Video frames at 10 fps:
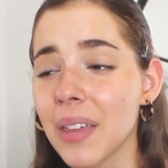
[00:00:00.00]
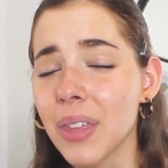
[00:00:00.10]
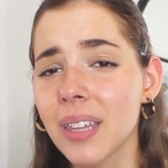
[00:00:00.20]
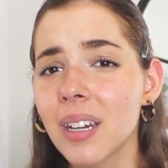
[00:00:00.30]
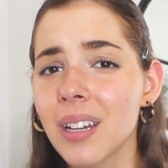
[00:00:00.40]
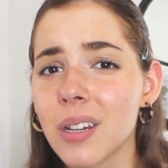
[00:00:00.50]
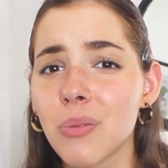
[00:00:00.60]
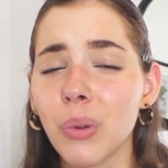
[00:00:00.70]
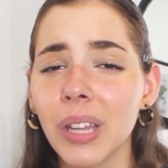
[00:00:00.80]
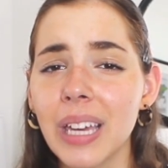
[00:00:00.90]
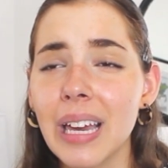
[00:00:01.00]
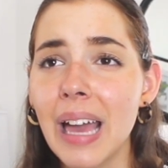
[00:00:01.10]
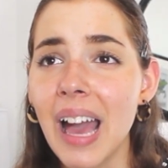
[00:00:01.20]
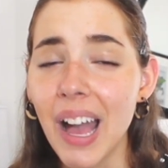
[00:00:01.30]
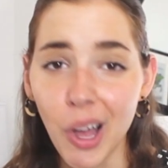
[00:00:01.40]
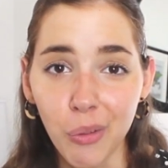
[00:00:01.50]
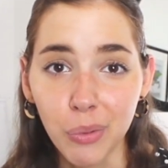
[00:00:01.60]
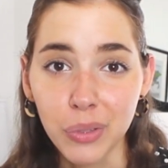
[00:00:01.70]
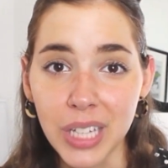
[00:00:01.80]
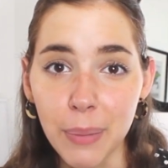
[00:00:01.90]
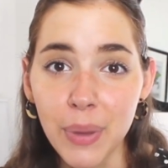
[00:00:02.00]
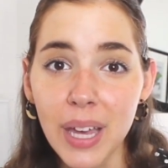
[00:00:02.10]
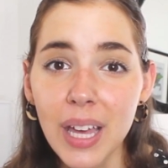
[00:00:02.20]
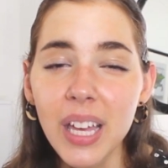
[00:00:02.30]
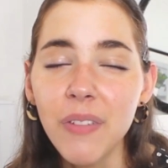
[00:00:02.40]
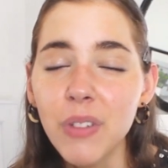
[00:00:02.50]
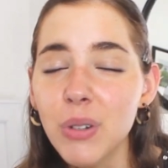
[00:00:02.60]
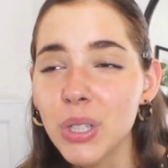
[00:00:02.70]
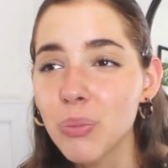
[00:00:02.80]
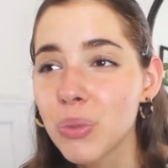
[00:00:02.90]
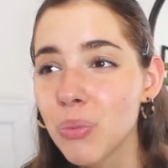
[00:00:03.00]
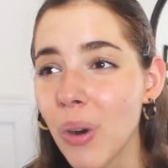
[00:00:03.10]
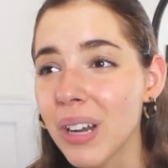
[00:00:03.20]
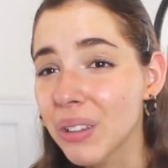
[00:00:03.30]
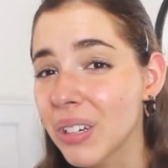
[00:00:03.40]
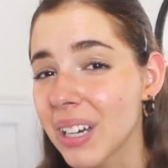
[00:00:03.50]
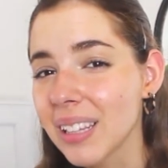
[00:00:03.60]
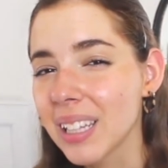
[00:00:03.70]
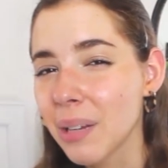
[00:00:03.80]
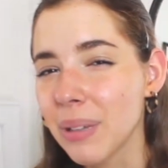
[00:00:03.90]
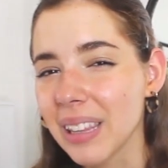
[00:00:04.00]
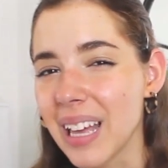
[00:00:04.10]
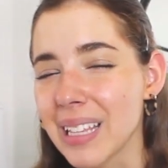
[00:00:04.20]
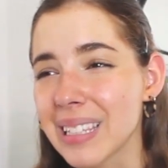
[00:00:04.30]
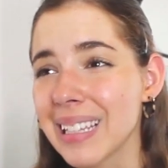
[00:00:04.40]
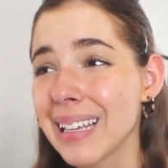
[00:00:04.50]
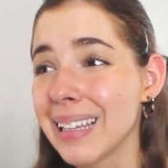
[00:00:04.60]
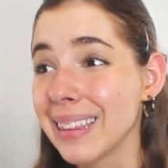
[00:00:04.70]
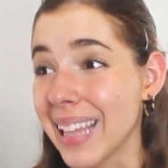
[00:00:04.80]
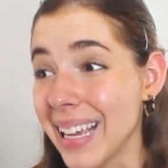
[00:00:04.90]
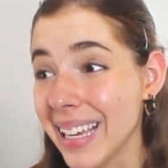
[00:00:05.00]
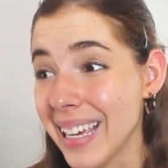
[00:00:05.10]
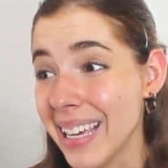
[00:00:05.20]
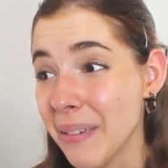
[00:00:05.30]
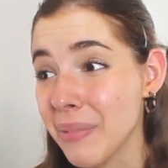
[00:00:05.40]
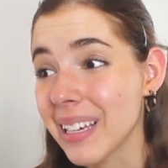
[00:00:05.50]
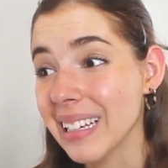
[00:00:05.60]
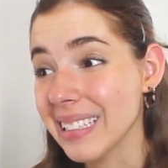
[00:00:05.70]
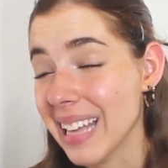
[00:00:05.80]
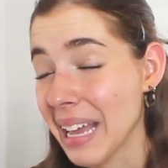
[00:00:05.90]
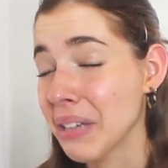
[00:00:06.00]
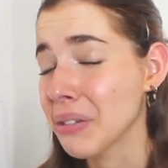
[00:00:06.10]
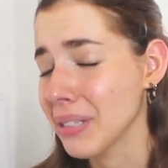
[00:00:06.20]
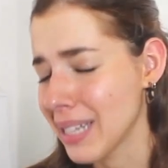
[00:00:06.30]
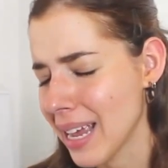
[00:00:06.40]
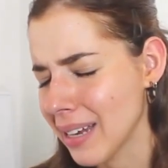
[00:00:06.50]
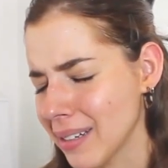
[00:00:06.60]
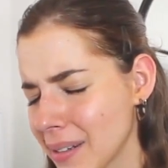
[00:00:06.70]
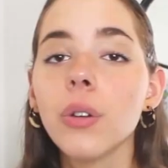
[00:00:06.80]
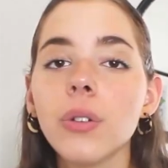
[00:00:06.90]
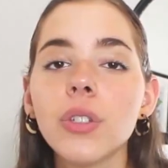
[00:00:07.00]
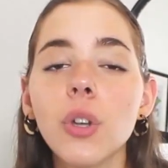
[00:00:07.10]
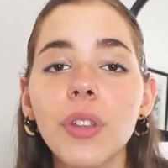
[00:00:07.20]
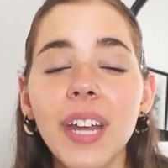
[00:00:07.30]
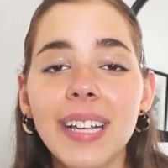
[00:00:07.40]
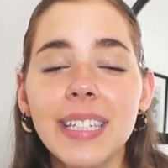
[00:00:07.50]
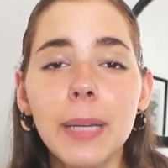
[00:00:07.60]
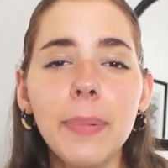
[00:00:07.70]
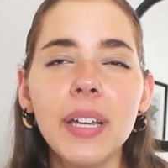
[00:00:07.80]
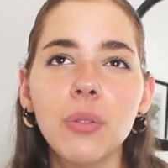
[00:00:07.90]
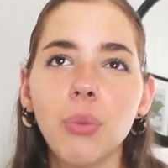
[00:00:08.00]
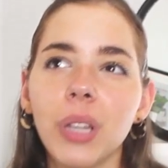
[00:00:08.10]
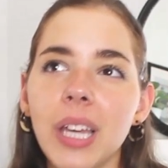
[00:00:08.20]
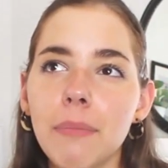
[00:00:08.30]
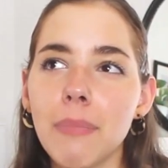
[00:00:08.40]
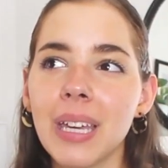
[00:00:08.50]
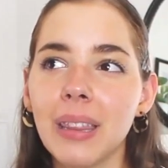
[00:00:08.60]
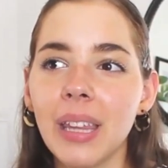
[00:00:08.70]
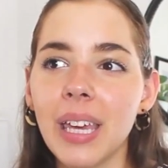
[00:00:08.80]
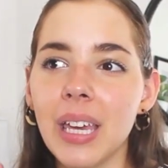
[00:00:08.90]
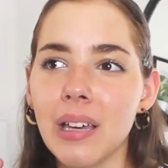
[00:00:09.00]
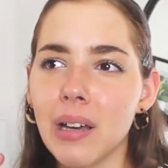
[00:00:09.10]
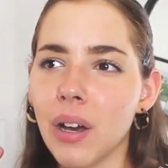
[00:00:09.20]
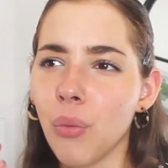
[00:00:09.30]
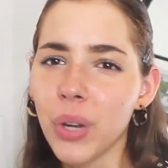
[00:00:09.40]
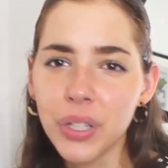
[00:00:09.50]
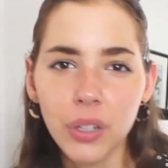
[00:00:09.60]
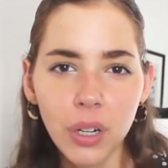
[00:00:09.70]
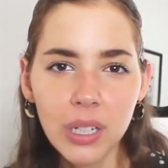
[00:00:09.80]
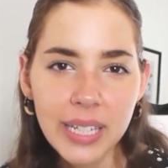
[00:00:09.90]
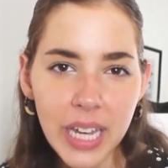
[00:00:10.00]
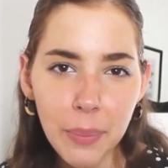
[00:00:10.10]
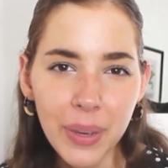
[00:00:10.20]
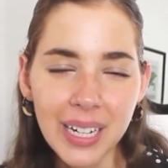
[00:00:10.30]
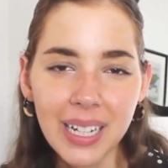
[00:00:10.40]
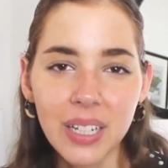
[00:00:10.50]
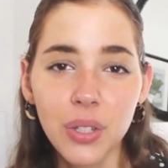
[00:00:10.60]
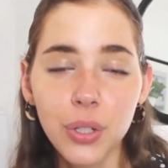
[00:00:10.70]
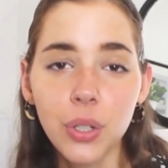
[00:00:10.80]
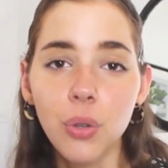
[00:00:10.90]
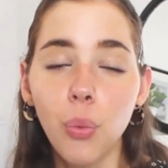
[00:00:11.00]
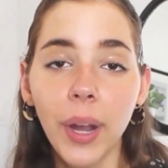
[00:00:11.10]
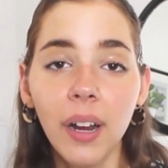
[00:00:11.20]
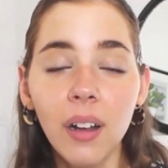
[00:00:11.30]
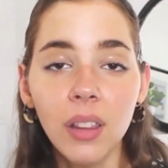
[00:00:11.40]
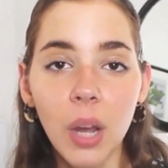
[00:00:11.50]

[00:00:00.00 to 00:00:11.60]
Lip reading: I think that it is really a helpful tip if you just want to look a little bit less lanky, because I understand. So the next tip is really mainly a winter tip, and it is to wear a